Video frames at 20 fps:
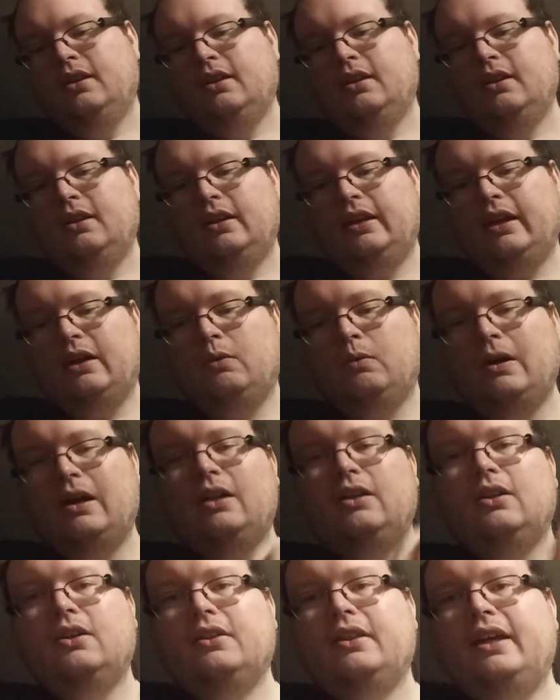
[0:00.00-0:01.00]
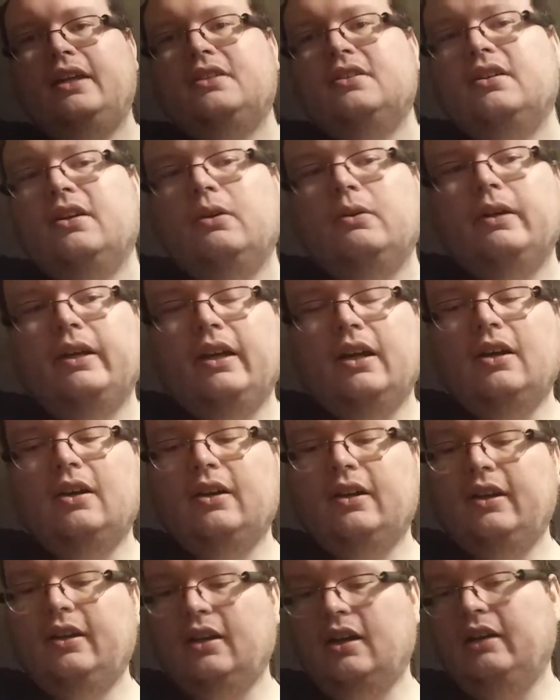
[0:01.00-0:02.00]
Now, while all that's going
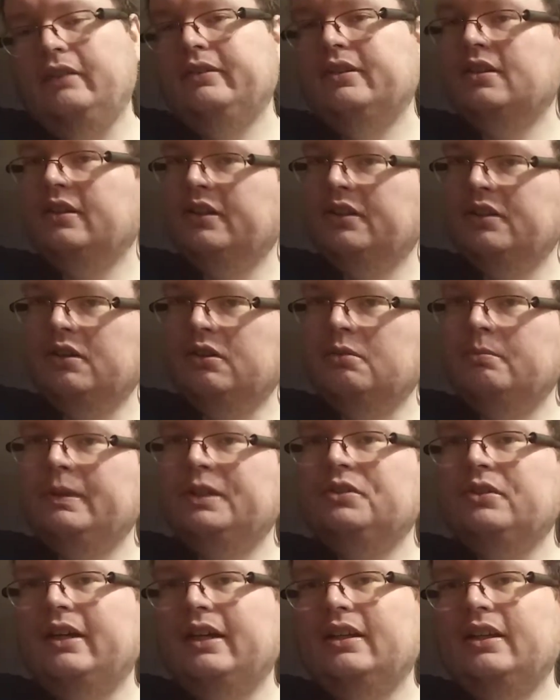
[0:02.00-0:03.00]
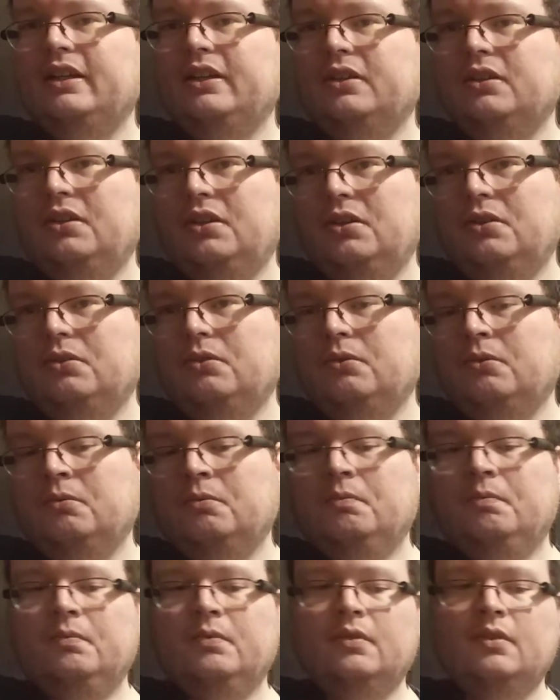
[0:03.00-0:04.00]
on, obviously they're going to be trying to kill you.
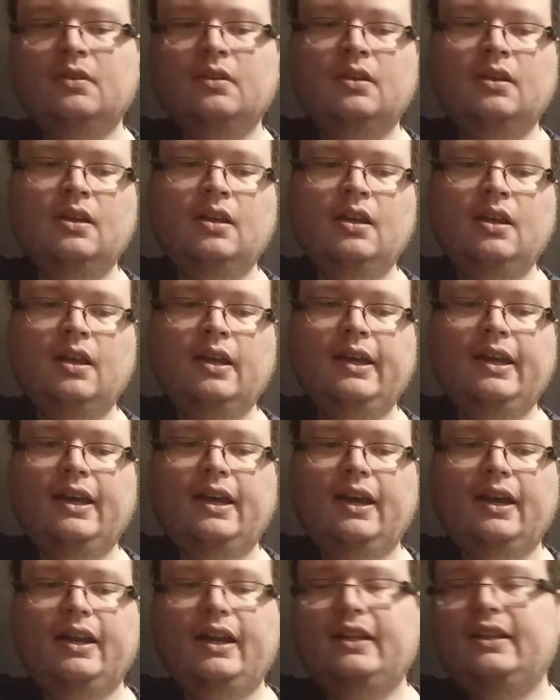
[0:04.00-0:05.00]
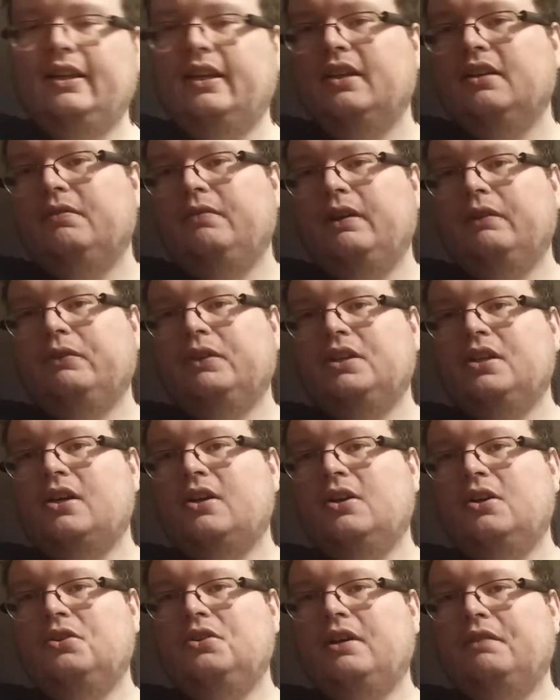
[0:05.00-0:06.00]
And at the end of every
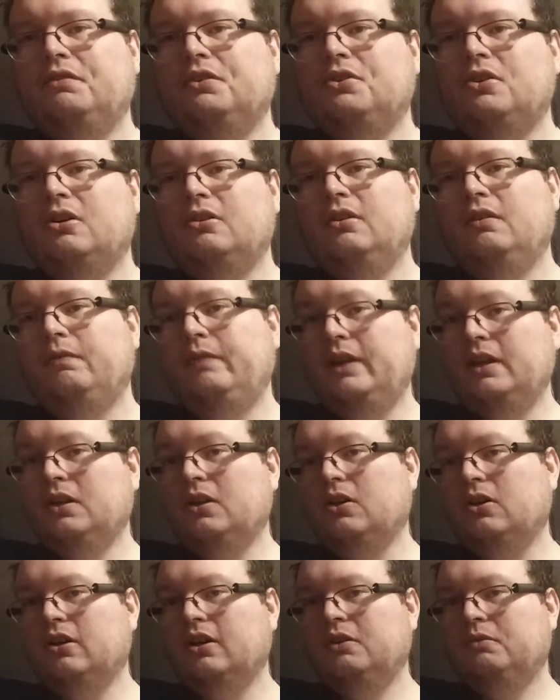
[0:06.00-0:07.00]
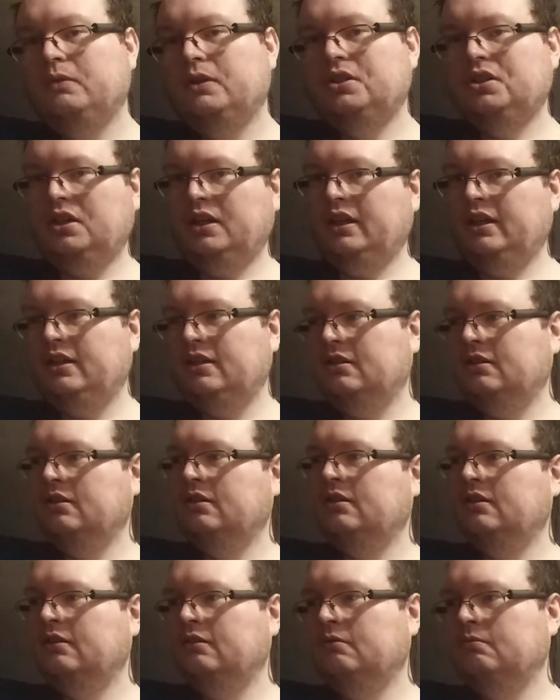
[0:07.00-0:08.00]
turn, you have to draw an event card, which can,
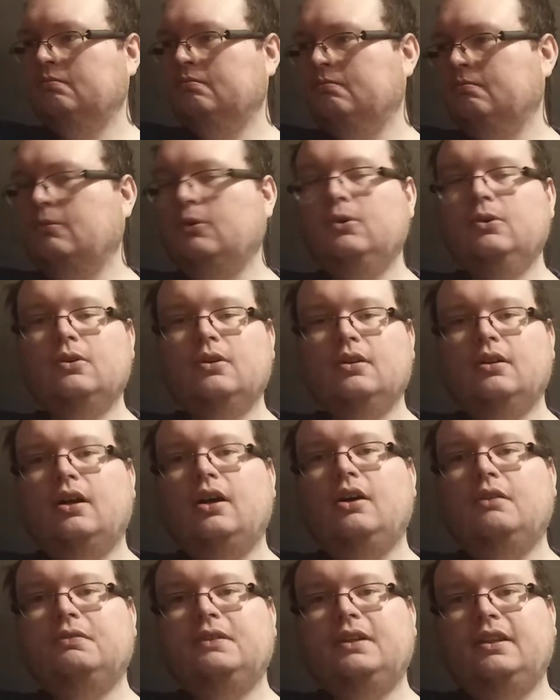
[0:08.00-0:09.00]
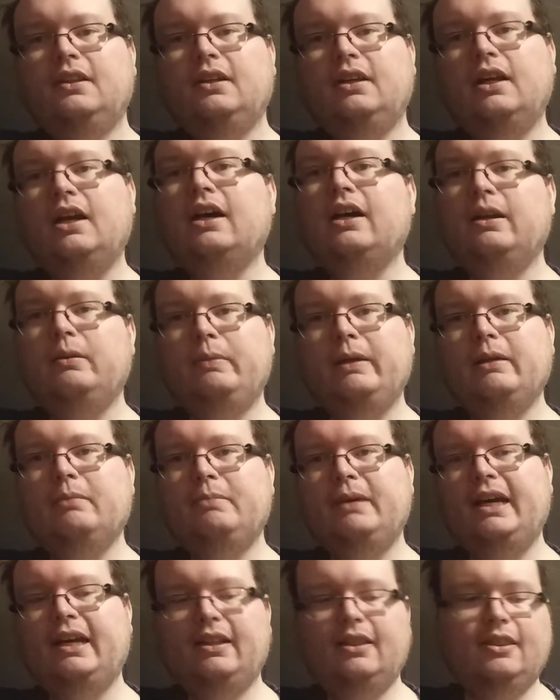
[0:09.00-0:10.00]
more often than not, be a
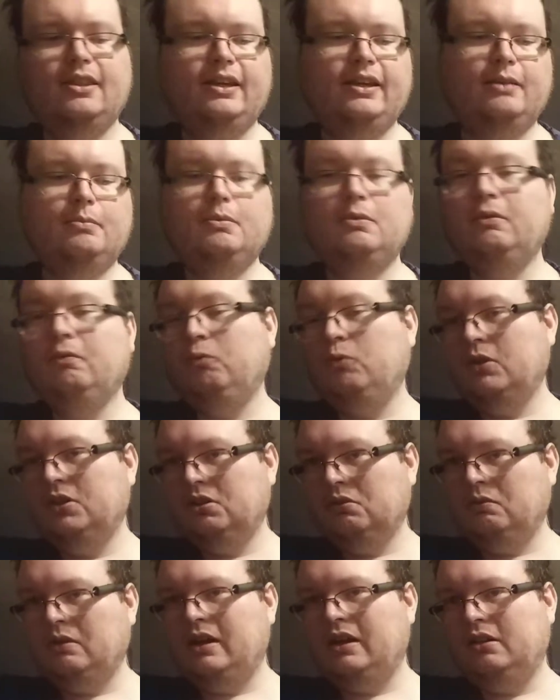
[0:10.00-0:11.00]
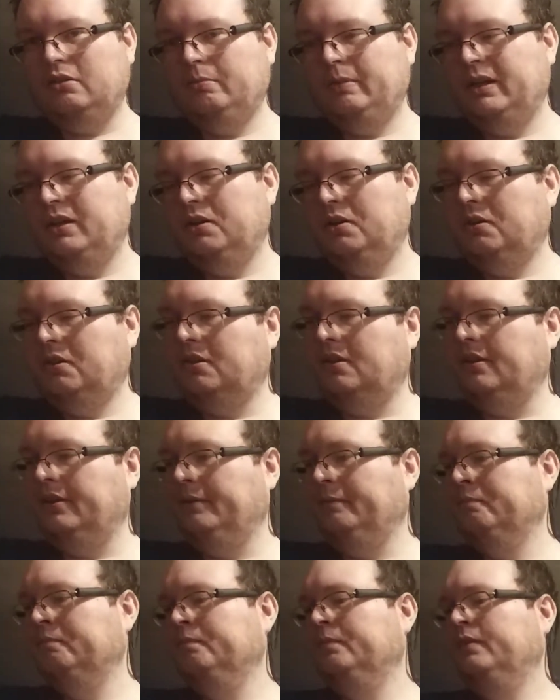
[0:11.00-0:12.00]
bad thing. But every once in a while, it'll be a good thing.